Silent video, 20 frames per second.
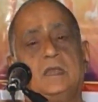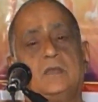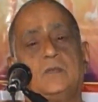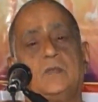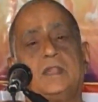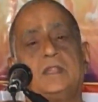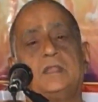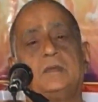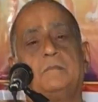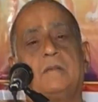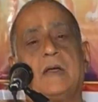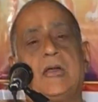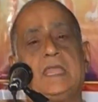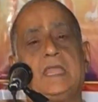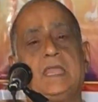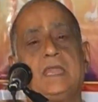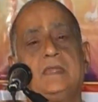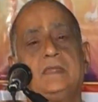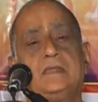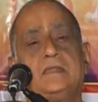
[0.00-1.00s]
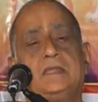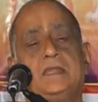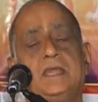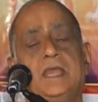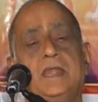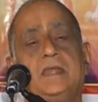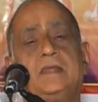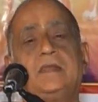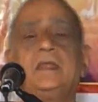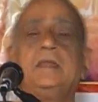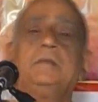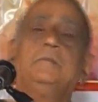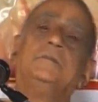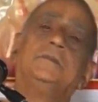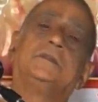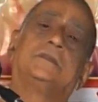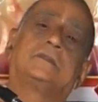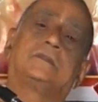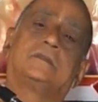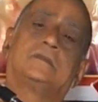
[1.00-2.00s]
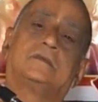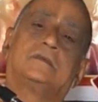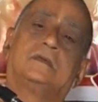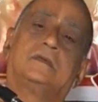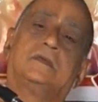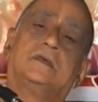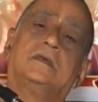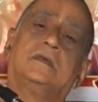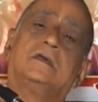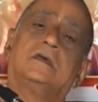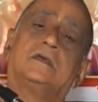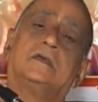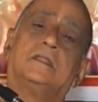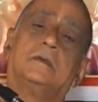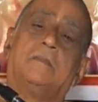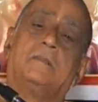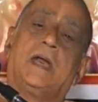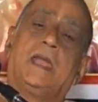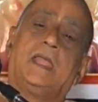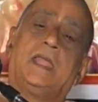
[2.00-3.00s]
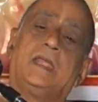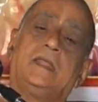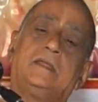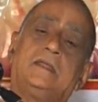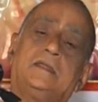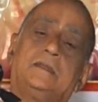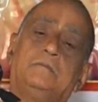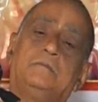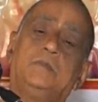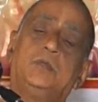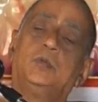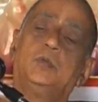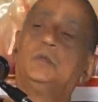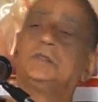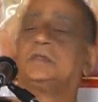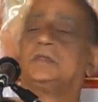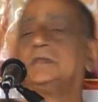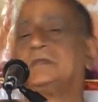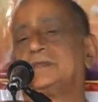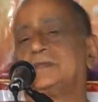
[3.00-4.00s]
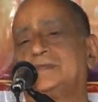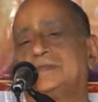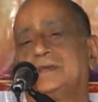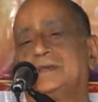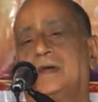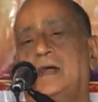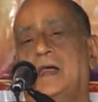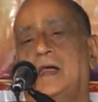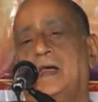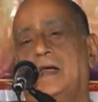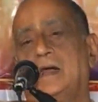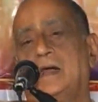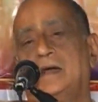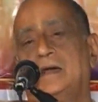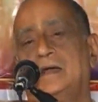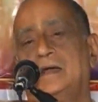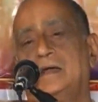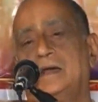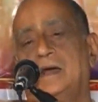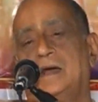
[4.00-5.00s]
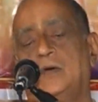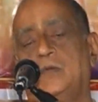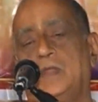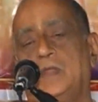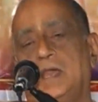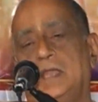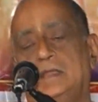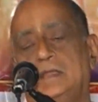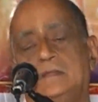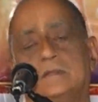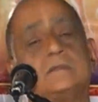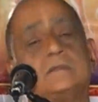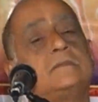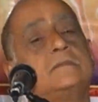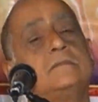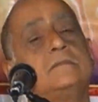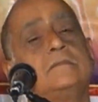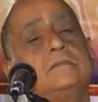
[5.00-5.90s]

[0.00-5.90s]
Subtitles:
When the mind daydreams, the mind muses, how nice.